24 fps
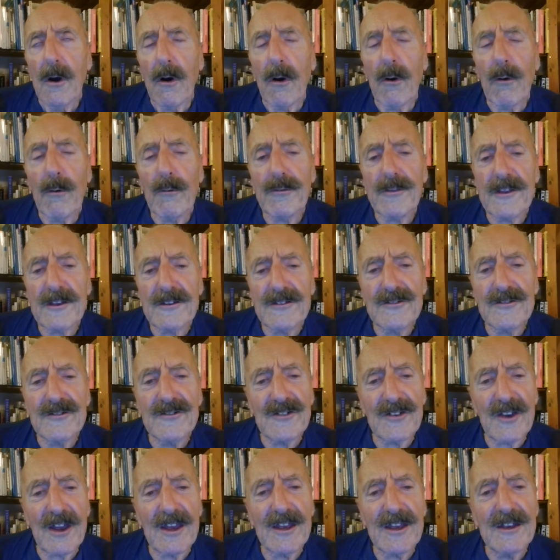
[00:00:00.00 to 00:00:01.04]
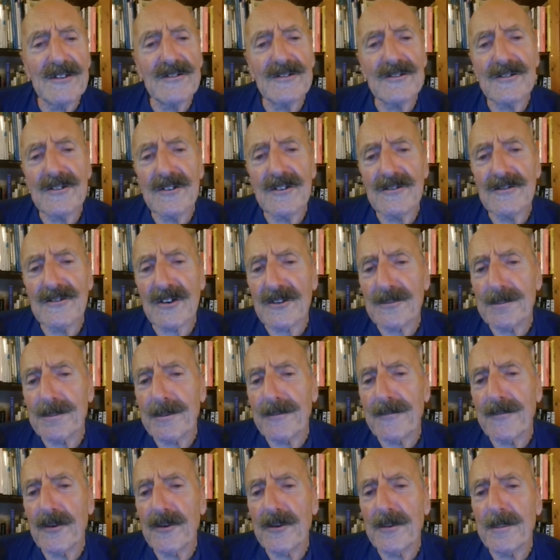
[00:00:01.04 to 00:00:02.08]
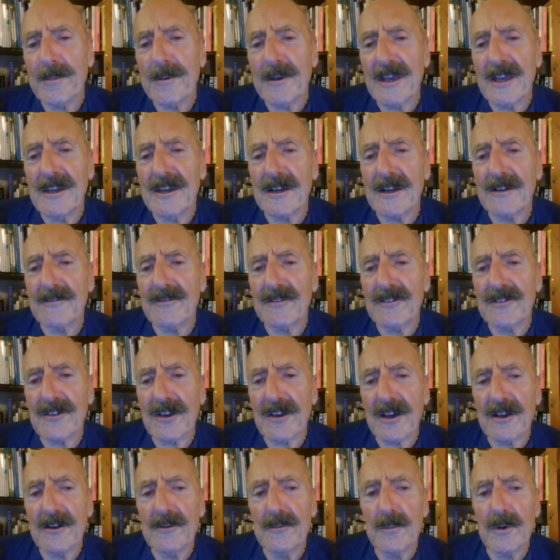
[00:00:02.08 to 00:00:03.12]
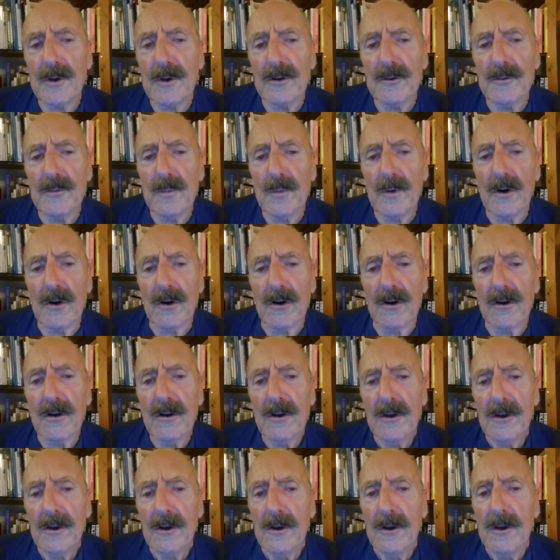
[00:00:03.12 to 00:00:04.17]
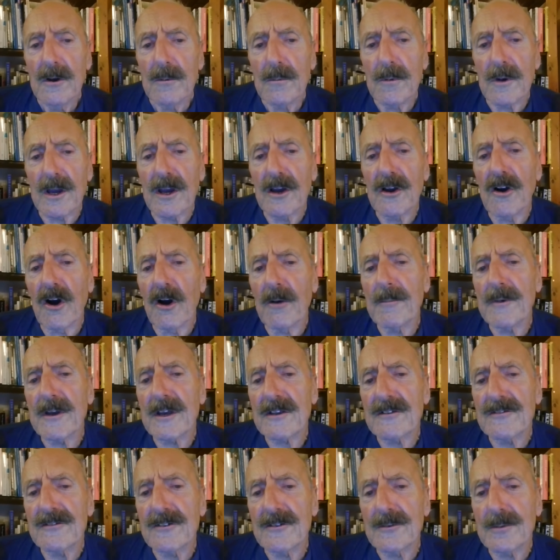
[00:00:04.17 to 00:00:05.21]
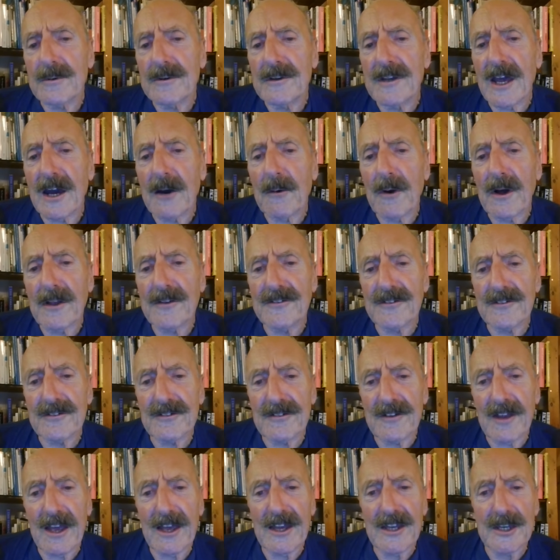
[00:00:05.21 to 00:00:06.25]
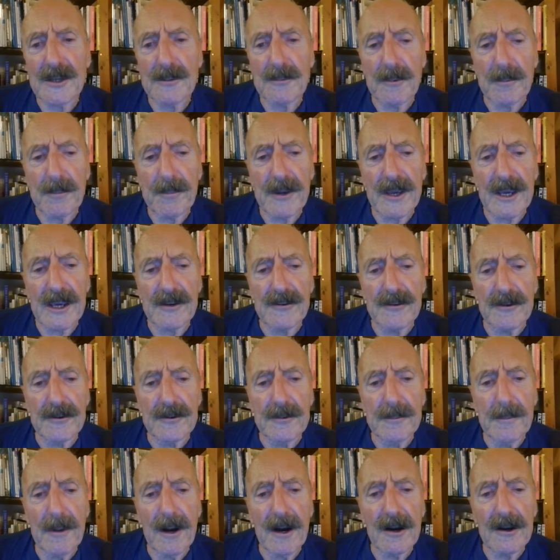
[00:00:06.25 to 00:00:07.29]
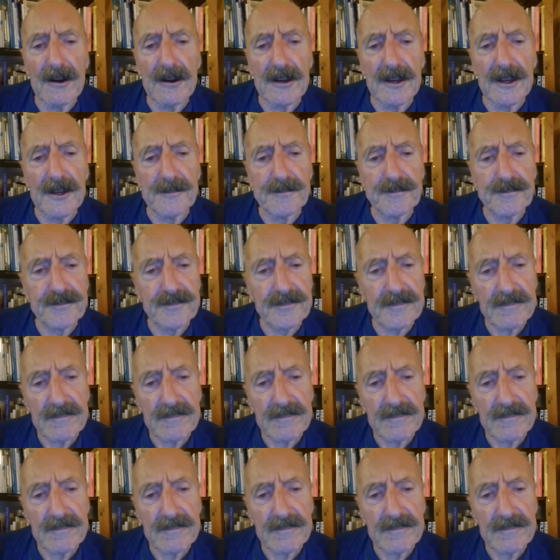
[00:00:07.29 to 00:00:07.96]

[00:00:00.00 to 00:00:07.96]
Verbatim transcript: All this changed just before the beginning of the Second World War, when comics as we now understand them appeared on the market